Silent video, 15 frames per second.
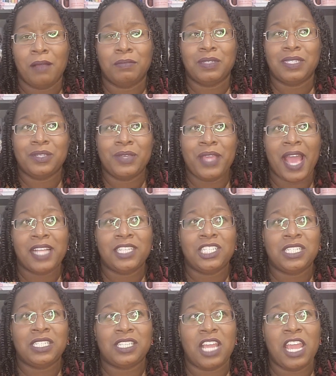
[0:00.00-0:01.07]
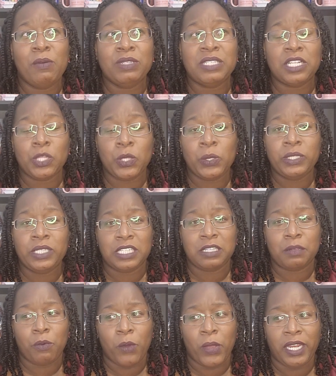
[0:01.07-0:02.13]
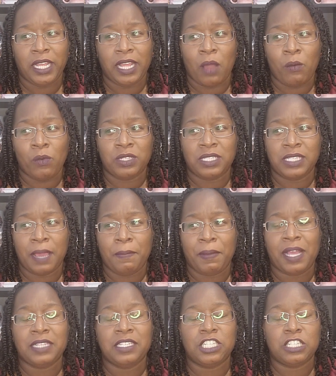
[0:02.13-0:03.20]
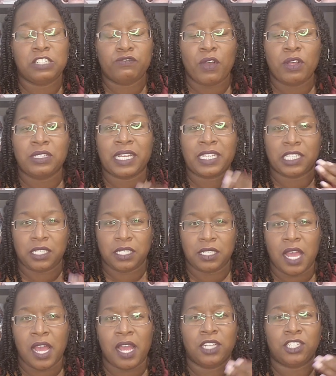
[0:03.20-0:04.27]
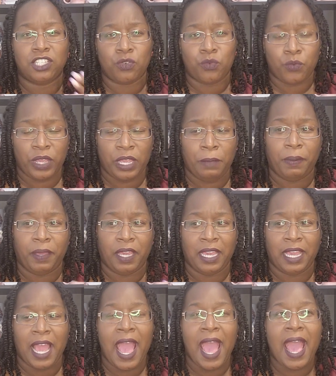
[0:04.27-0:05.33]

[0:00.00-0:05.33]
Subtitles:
So yeah, just, it was a little disappointing, I will say, because it just felt like such a repeat.